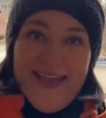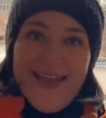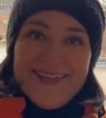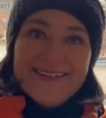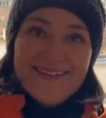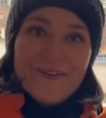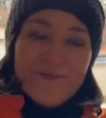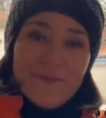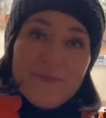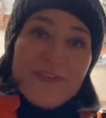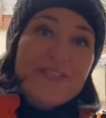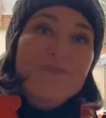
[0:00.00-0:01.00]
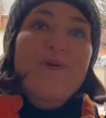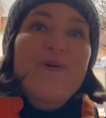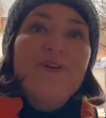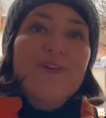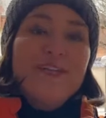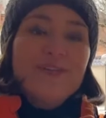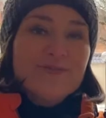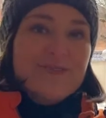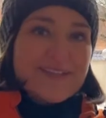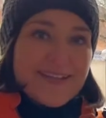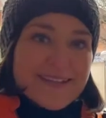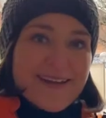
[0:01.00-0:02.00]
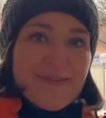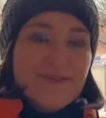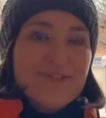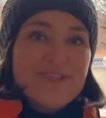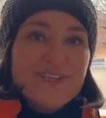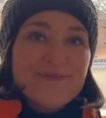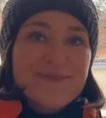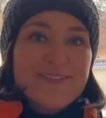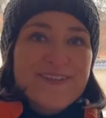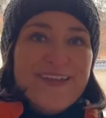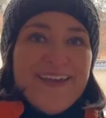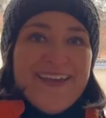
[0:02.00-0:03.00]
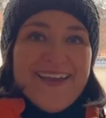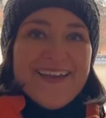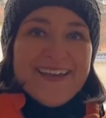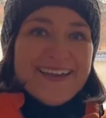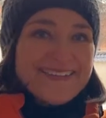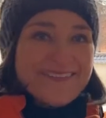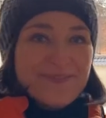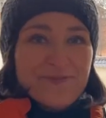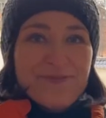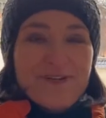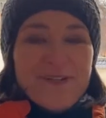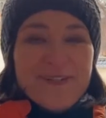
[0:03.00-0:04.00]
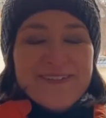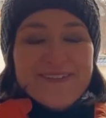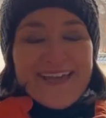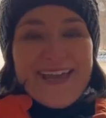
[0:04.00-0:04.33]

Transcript: And from this port he could send out ships into the world.